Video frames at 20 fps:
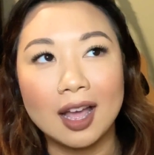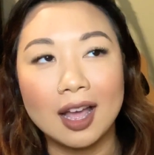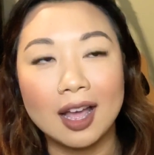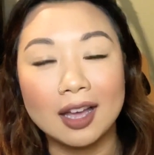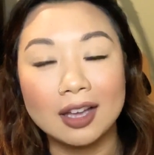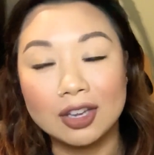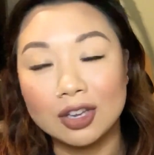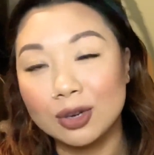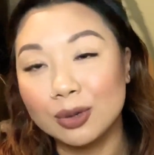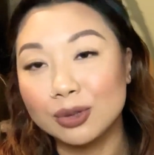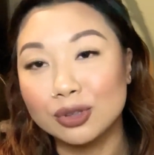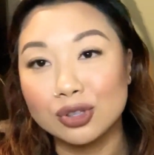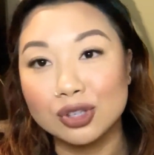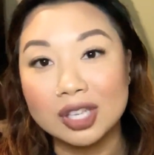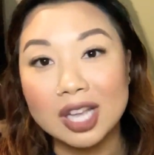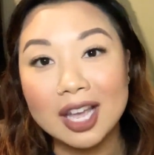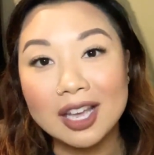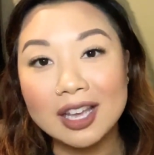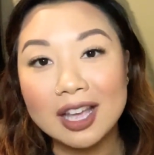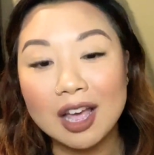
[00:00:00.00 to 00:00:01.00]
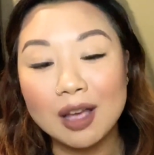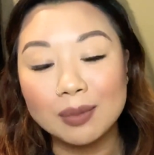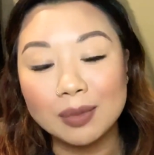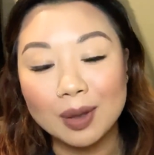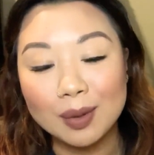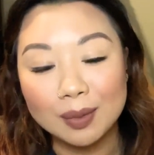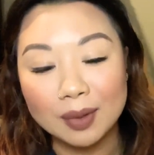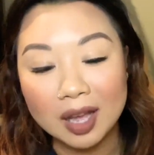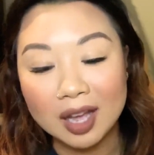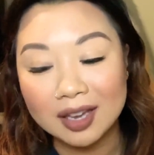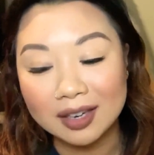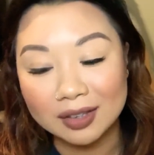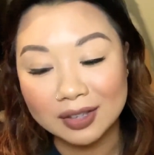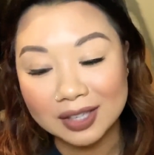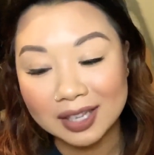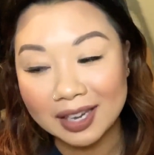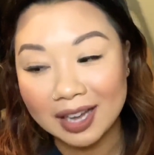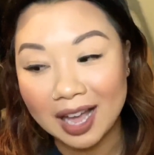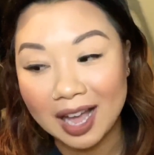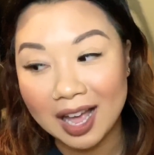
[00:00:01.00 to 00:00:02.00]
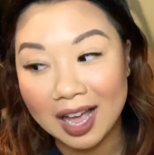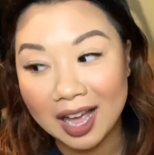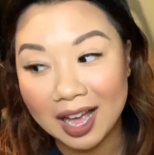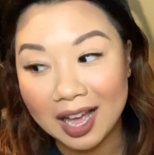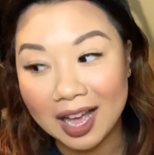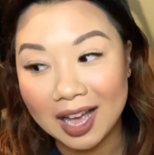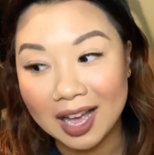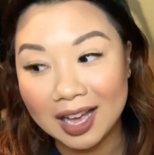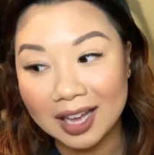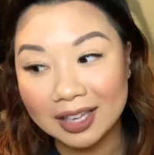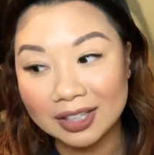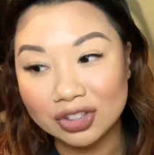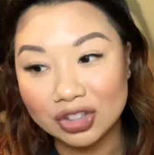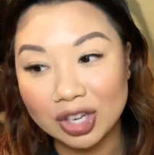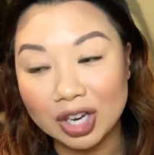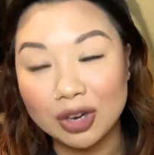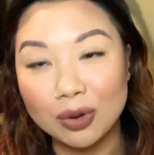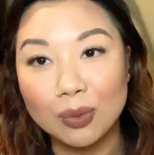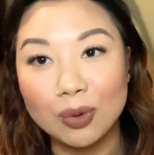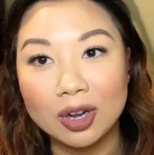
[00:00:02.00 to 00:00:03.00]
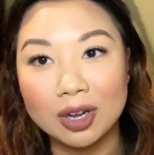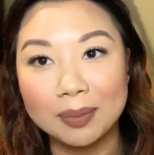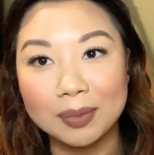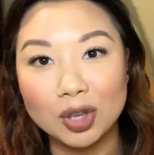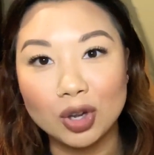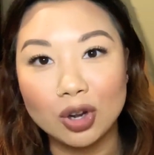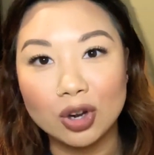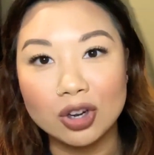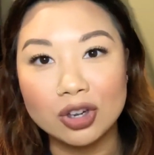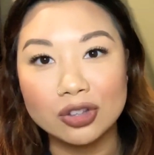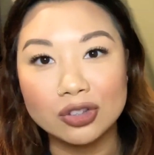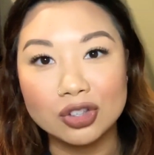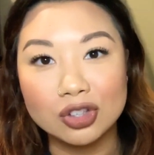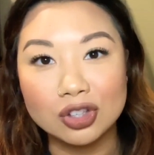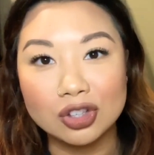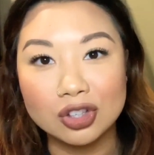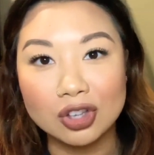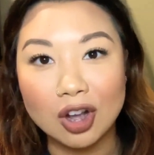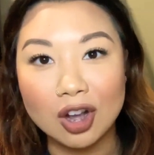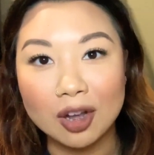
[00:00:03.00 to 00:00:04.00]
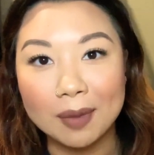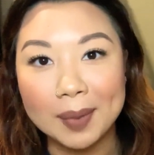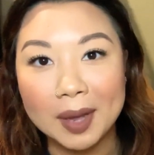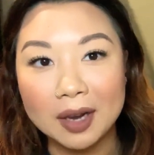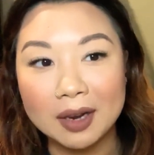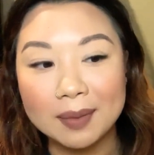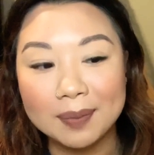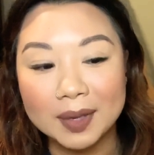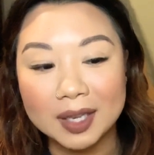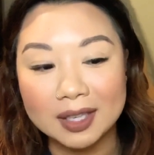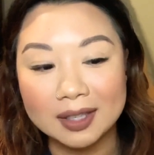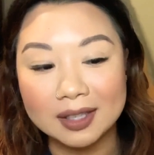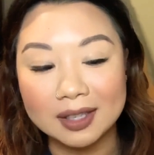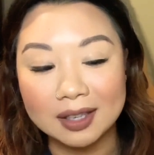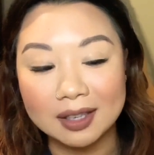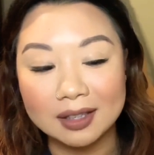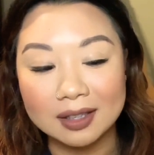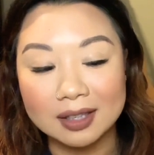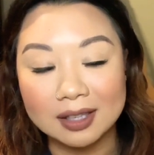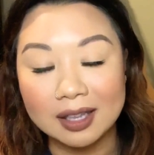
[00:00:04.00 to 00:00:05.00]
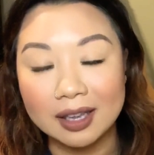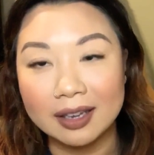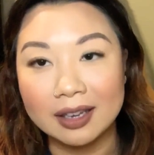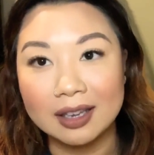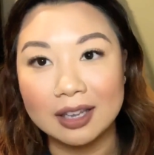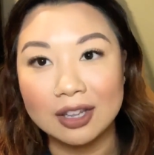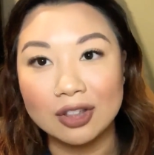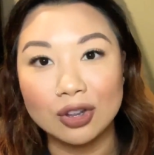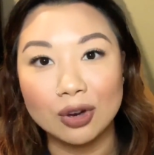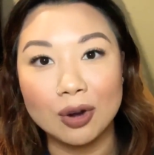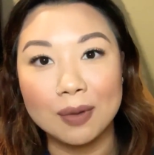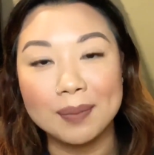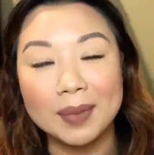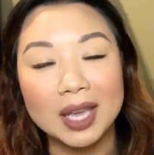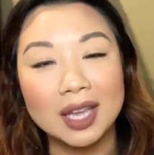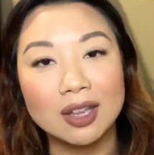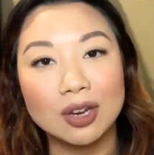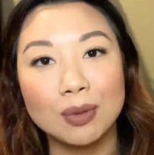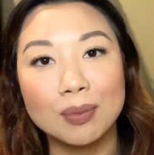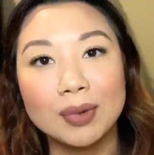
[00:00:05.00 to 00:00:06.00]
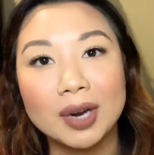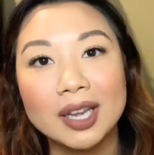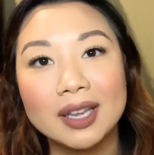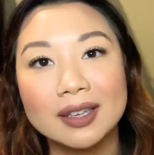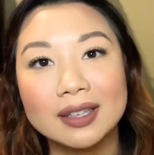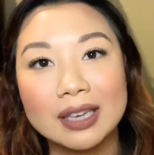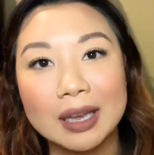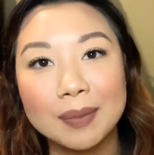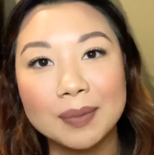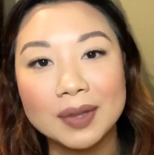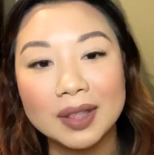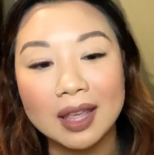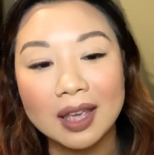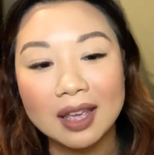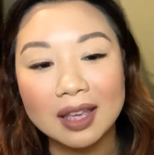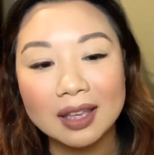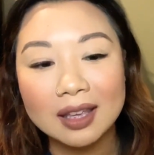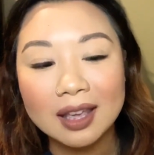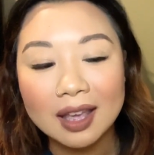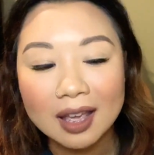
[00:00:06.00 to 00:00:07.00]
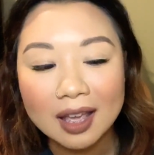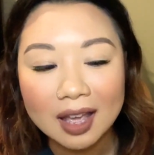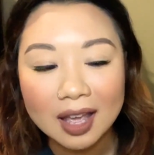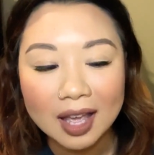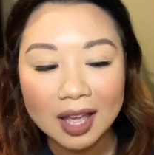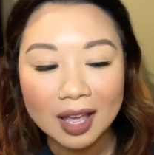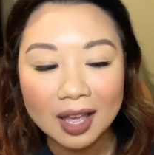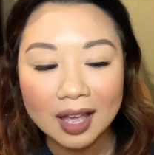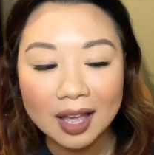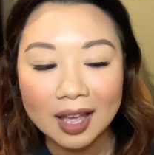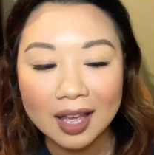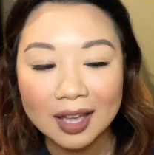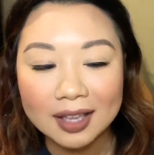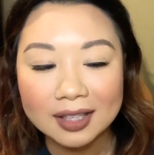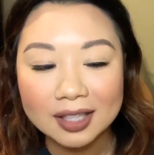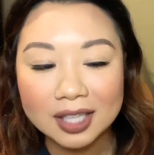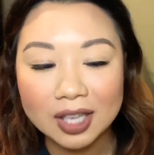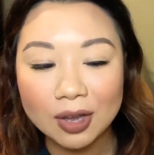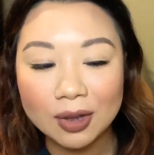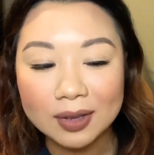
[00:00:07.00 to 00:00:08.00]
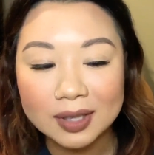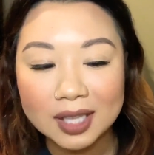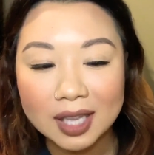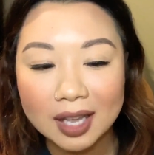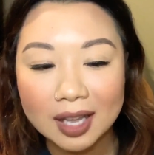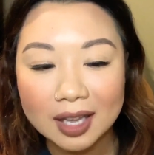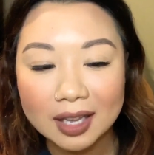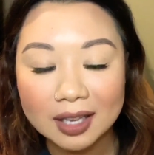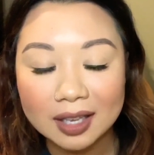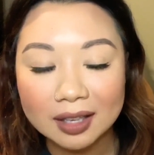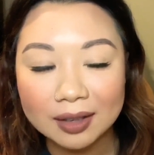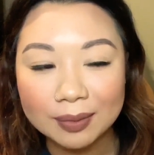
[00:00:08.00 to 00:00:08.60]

you know, we're just hanging out, blah, blah, and I was like, trying to work up the courage to talk about it because it's like either a make it or break it type thing. So I was like,